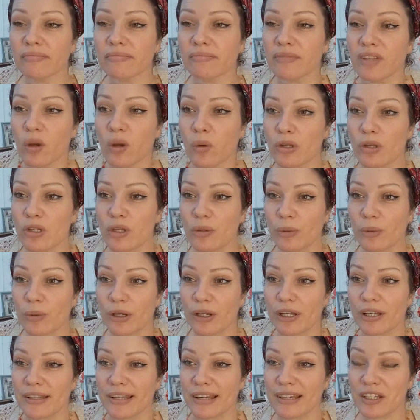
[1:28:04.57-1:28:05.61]
what's the word
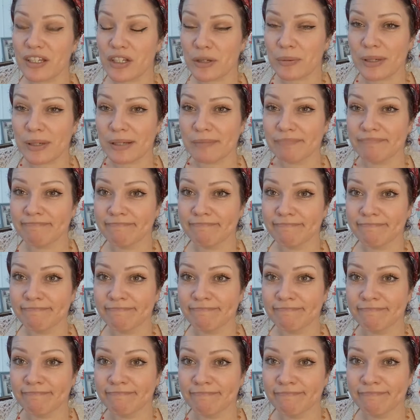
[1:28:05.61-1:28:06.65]
that you're doing,
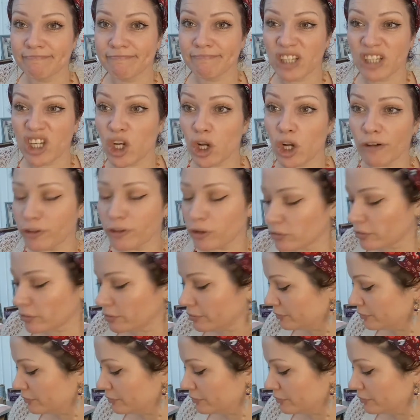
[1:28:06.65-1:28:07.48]
your novel.